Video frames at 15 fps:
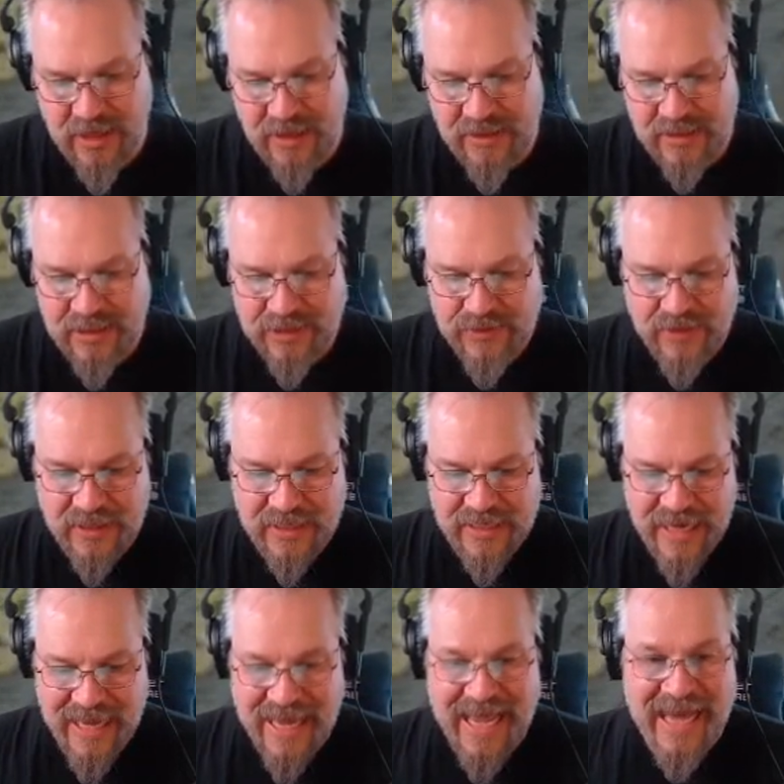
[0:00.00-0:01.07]
district.
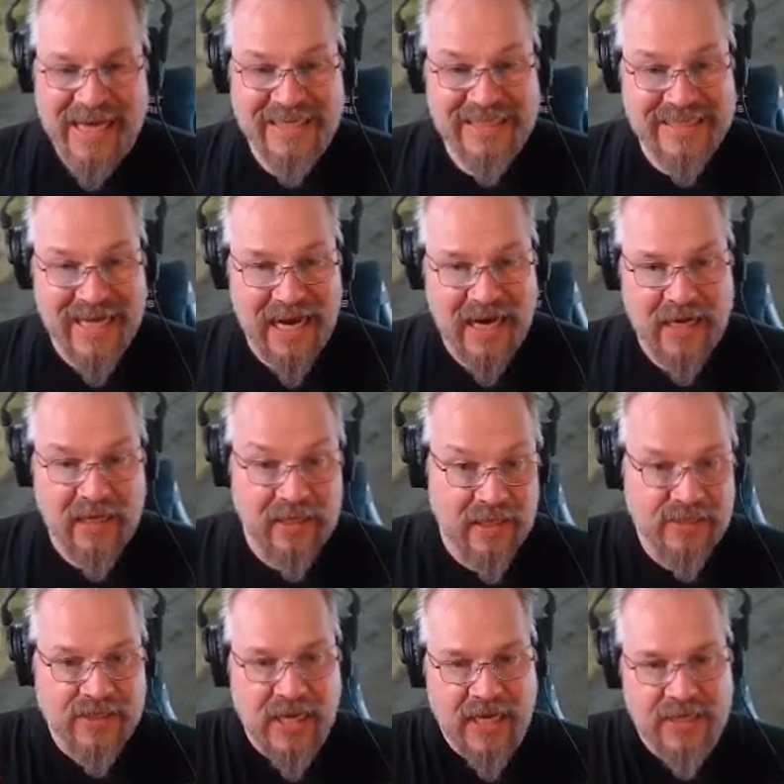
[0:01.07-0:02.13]
Dak, in
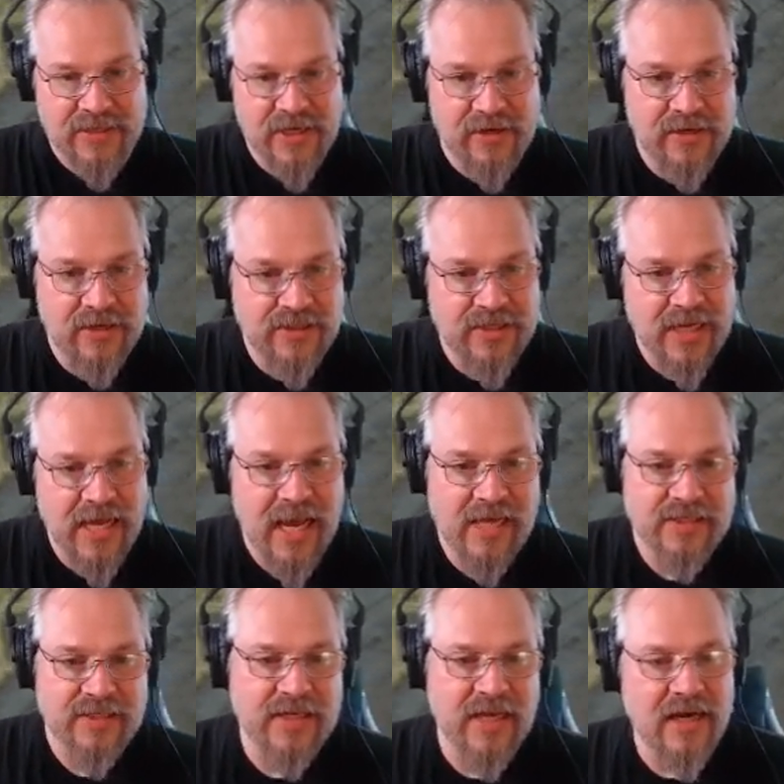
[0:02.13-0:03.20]
this case, here you see
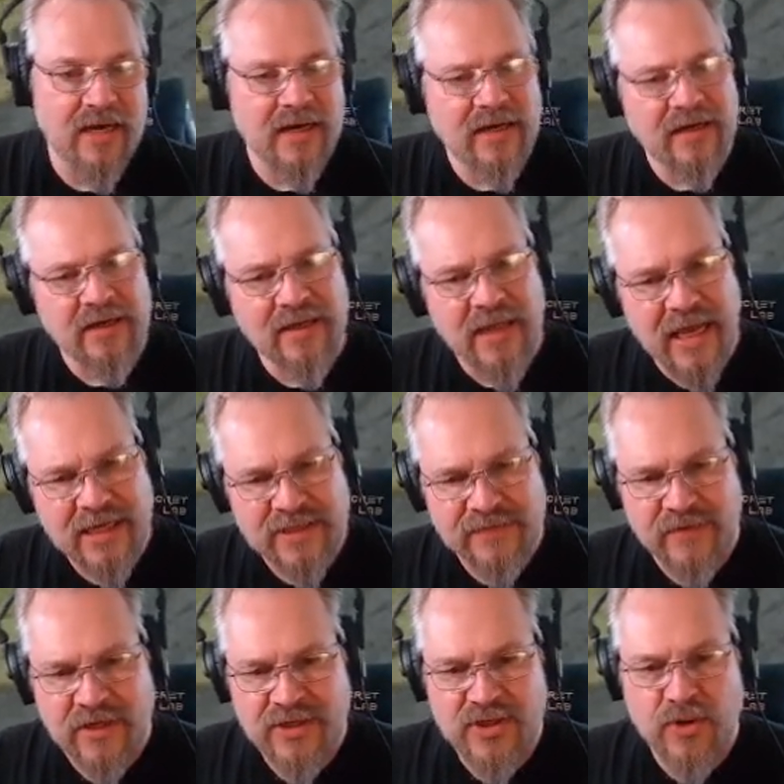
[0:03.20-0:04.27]
Exavar
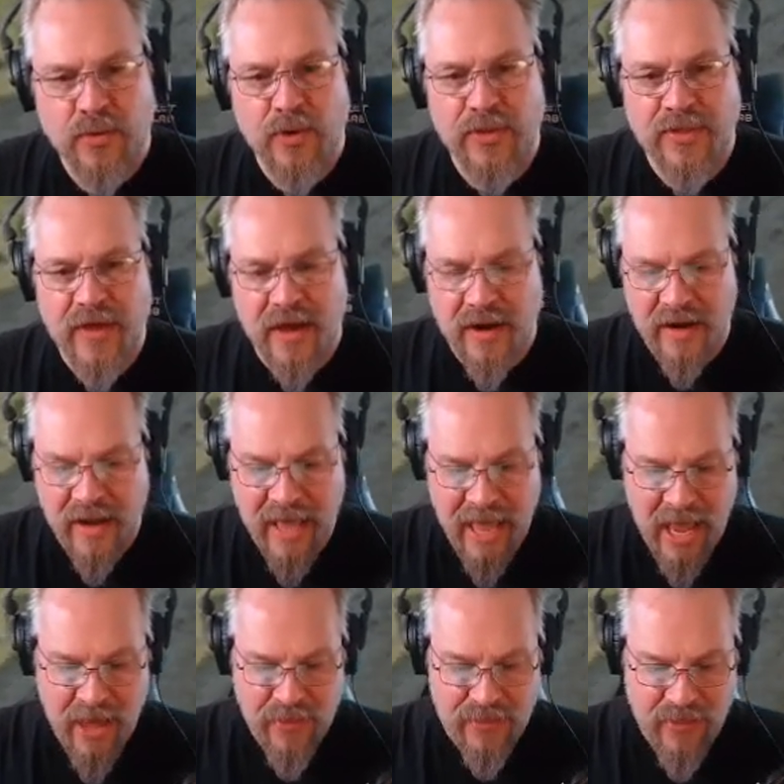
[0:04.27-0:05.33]
Skor Thon.
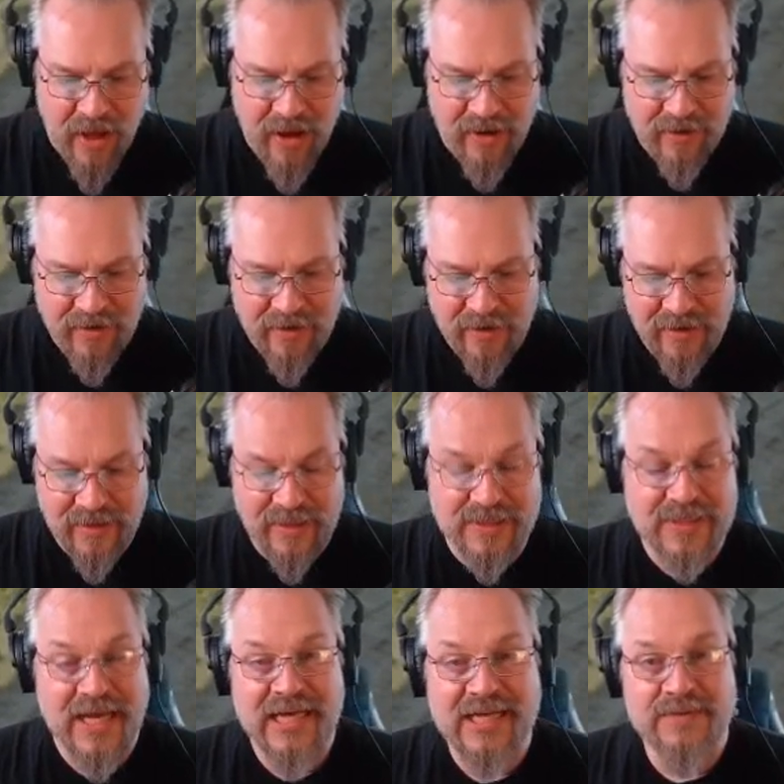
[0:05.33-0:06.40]
Thon, in this
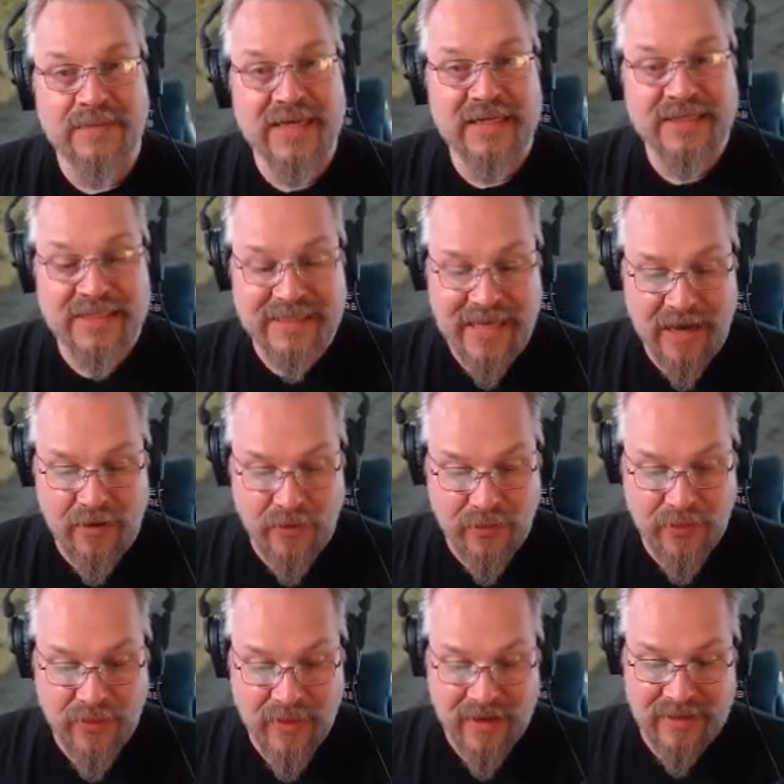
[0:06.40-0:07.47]
case, means
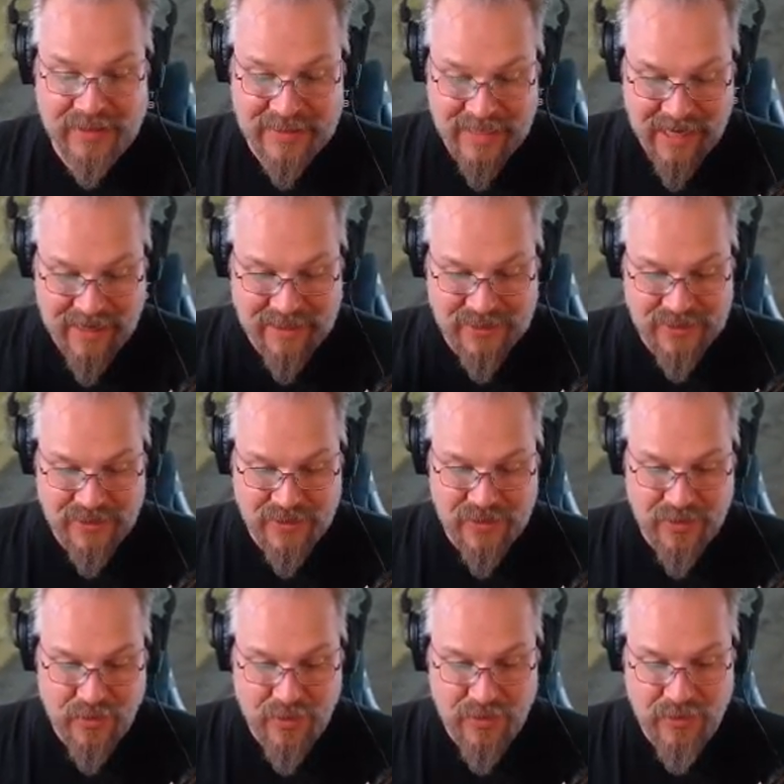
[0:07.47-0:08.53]
south. Dak to the
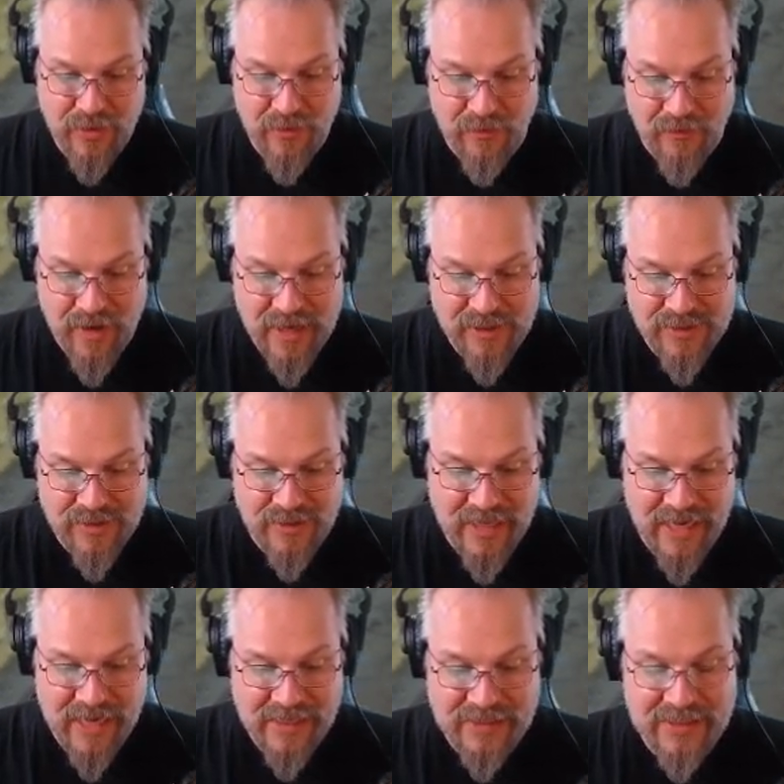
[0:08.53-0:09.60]
north, Rin to the
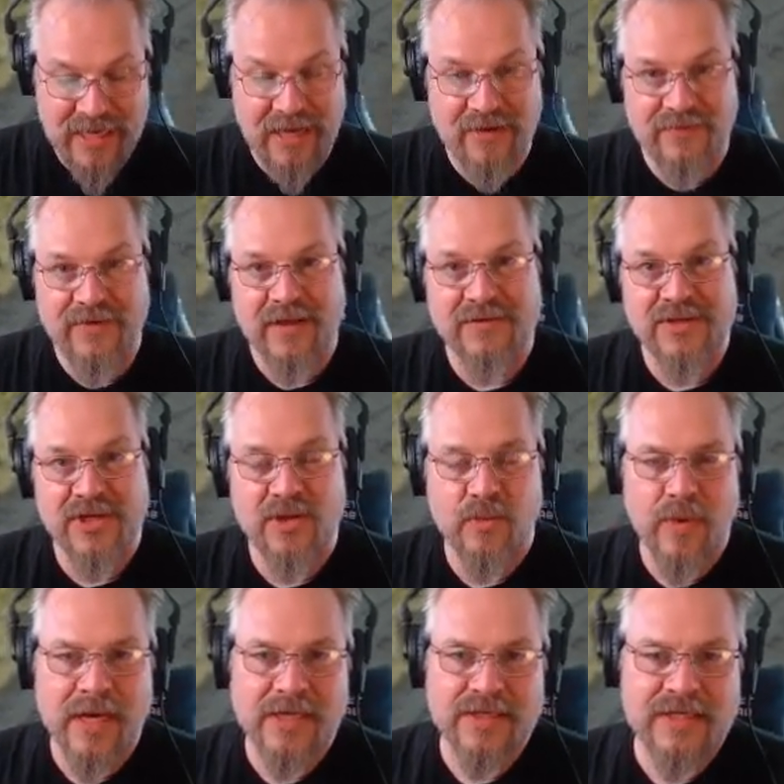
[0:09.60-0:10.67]
east, and Fel to the
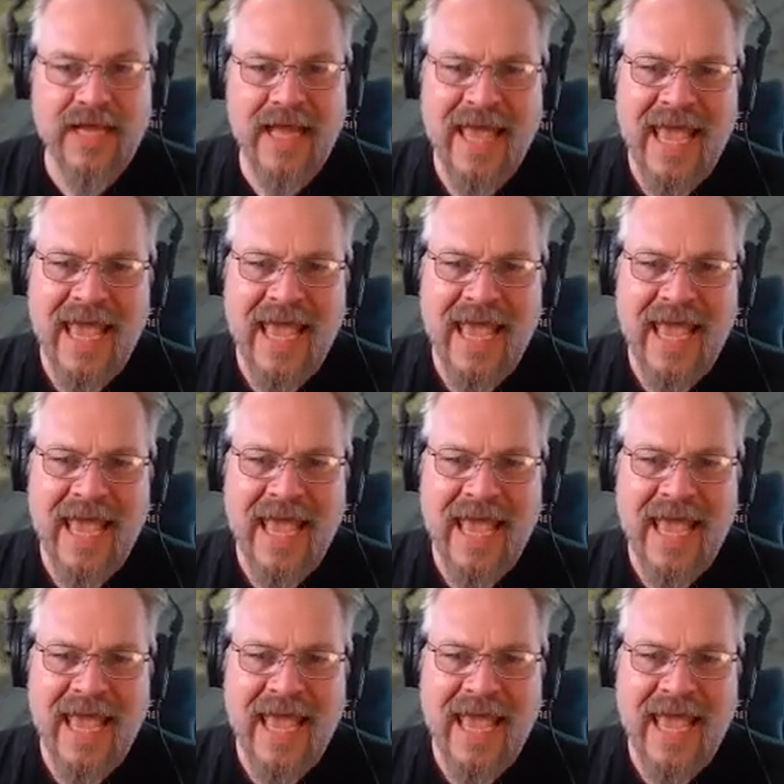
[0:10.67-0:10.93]
west.